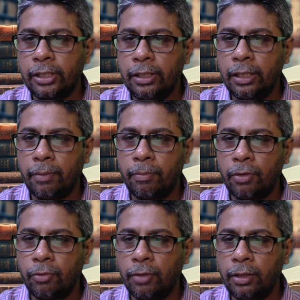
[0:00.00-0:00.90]
Number
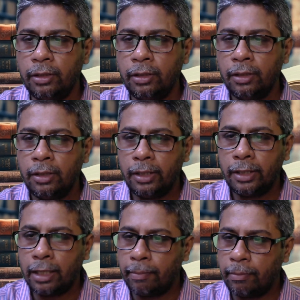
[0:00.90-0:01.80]
one,
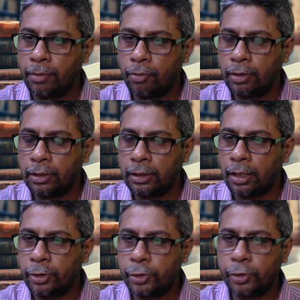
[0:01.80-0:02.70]

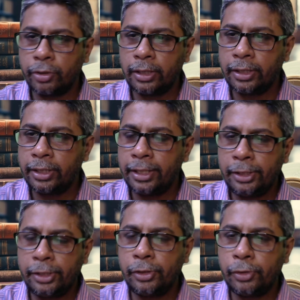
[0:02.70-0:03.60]
cultural and
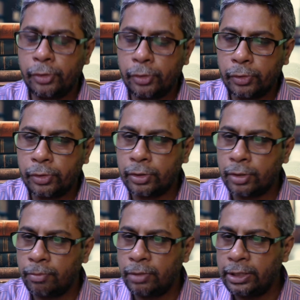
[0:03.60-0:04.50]
heritage resources
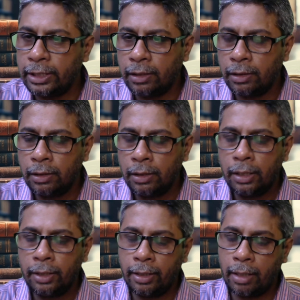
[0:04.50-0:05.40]
of India.
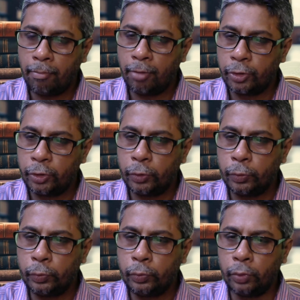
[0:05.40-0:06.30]
Number
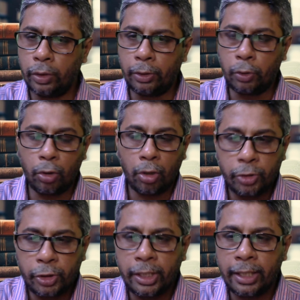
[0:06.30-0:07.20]
2,
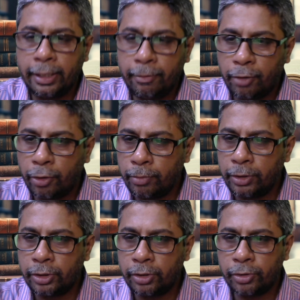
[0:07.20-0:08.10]
ecology and
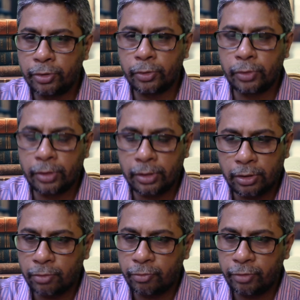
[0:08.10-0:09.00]
environmental
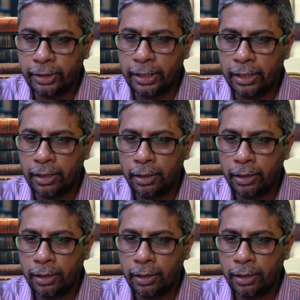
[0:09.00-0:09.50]
resources of India.